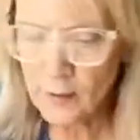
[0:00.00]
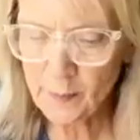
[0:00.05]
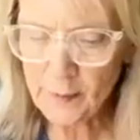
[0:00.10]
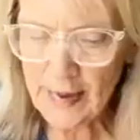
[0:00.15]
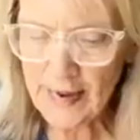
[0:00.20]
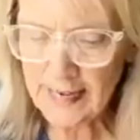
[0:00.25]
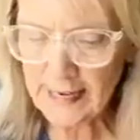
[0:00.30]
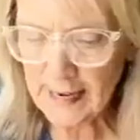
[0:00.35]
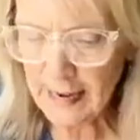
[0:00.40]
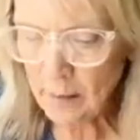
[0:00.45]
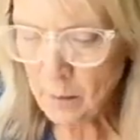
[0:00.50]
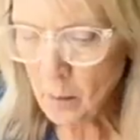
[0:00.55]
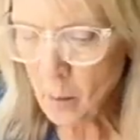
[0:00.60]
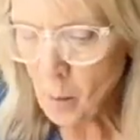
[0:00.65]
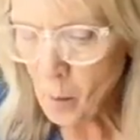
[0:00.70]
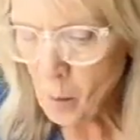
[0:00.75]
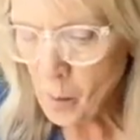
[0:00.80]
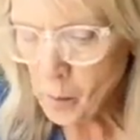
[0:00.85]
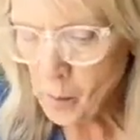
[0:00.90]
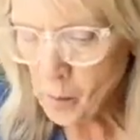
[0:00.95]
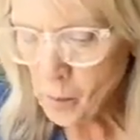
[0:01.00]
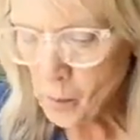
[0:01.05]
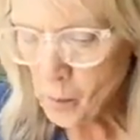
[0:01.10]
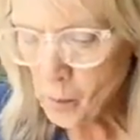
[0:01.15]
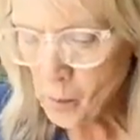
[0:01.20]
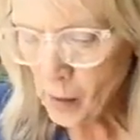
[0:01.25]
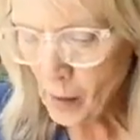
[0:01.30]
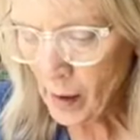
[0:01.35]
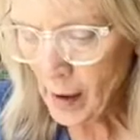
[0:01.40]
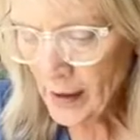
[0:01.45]
we make it?
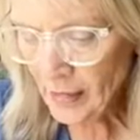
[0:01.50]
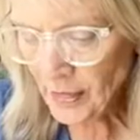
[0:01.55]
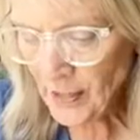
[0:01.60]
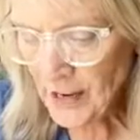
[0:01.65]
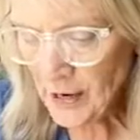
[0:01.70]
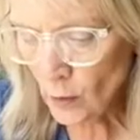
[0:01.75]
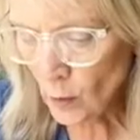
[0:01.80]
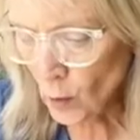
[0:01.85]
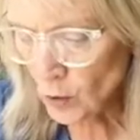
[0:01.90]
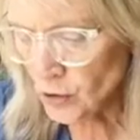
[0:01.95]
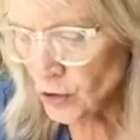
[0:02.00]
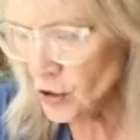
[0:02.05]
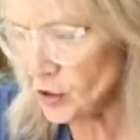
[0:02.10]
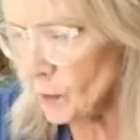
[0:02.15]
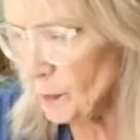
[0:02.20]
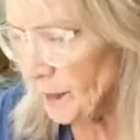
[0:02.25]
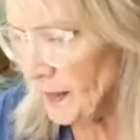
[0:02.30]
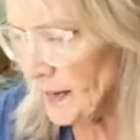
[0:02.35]
I think we'll do